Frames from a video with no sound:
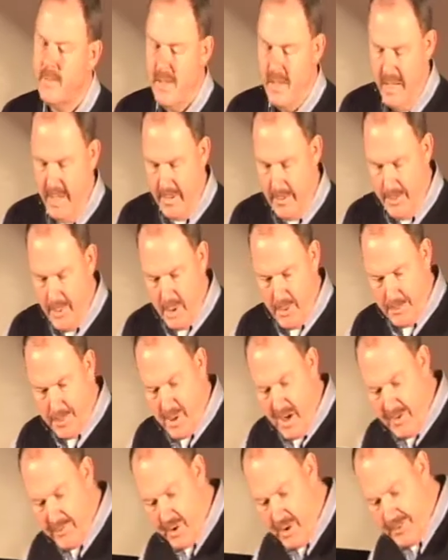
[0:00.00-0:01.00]
And the book of
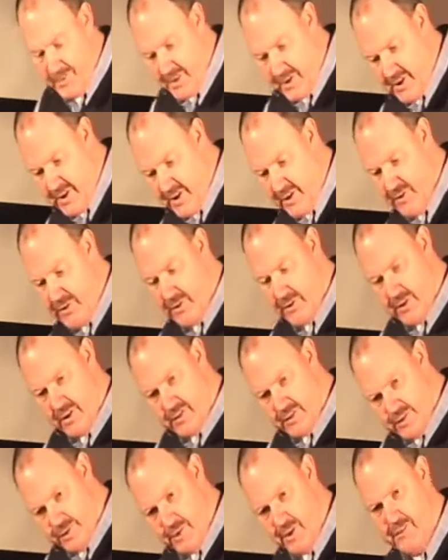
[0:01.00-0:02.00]
Proverbs encourages
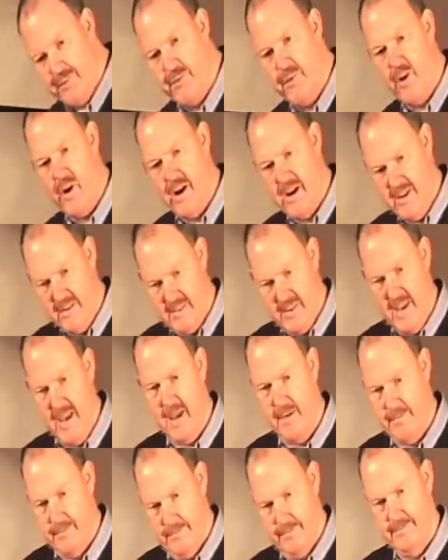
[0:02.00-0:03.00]
us to avoid
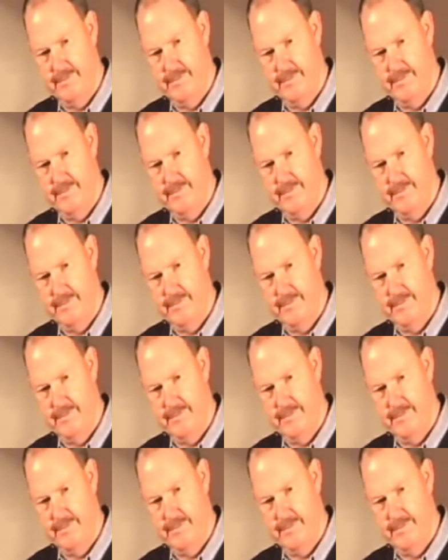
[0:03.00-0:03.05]
them.